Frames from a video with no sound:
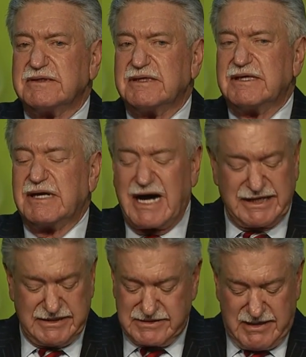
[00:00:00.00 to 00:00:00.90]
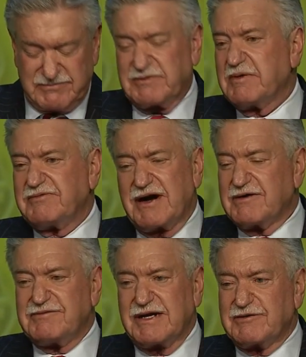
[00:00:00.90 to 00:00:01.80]
Uh, I didn't come from a
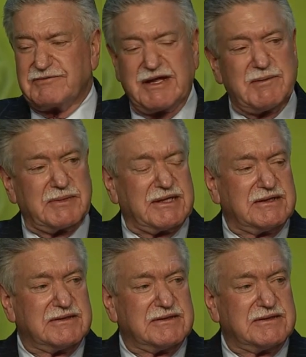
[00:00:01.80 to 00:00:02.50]
firefighter family.